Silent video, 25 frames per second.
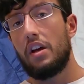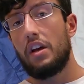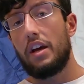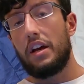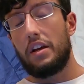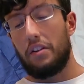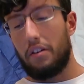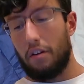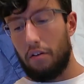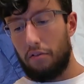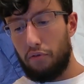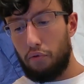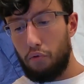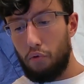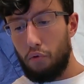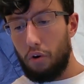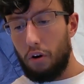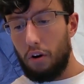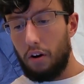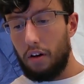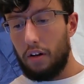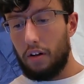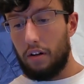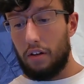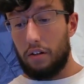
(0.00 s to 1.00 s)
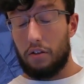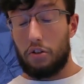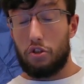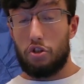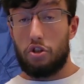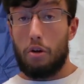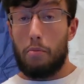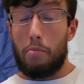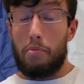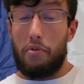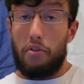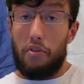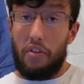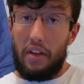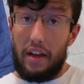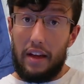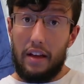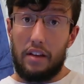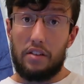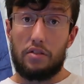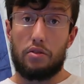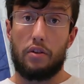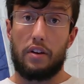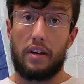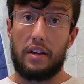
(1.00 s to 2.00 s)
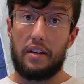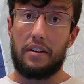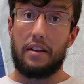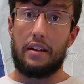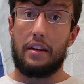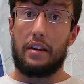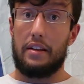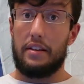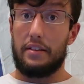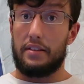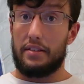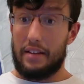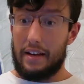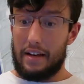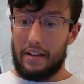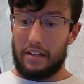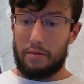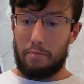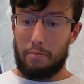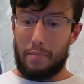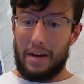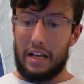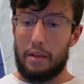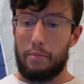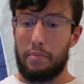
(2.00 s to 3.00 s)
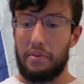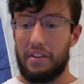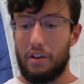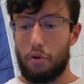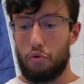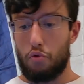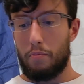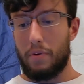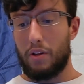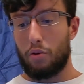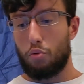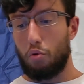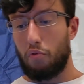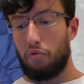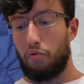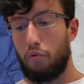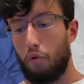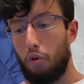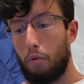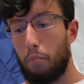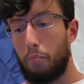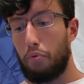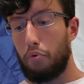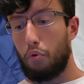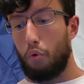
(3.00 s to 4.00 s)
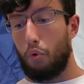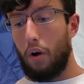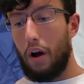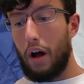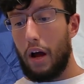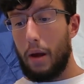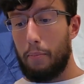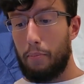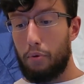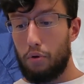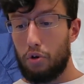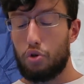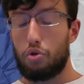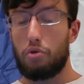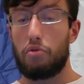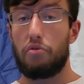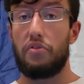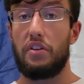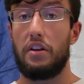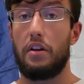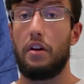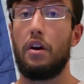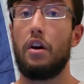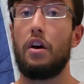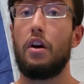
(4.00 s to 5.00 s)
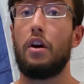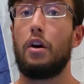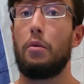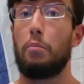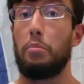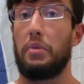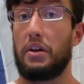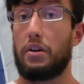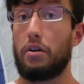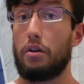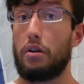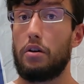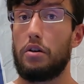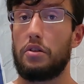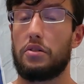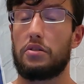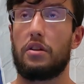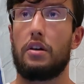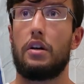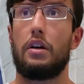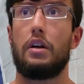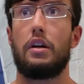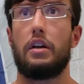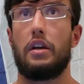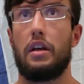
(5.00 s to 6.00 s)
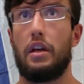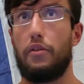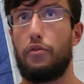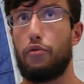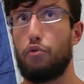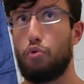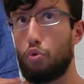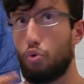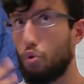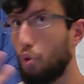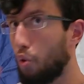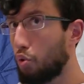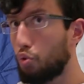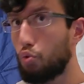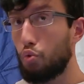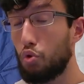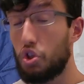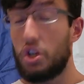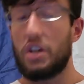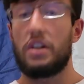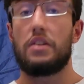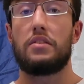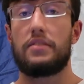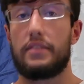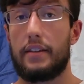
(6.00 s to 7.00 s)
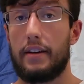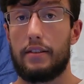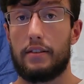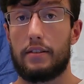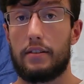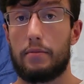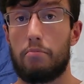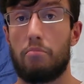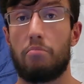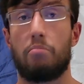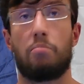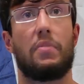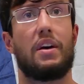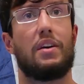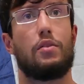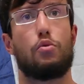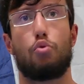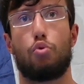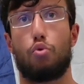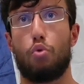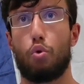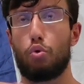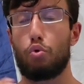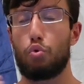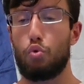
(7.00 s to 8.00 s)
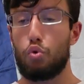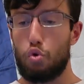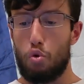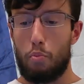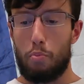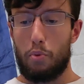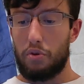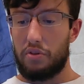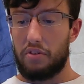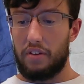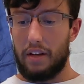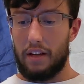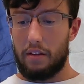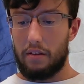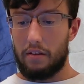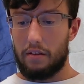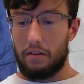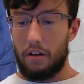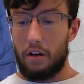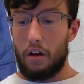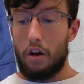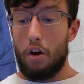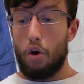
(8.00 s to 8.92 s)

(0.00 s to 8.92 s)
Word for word: And therefore, uh, some things, again, that he says might be detrimental for pure hypertrophy. Because if you don't do giant sets and you don't do supersets,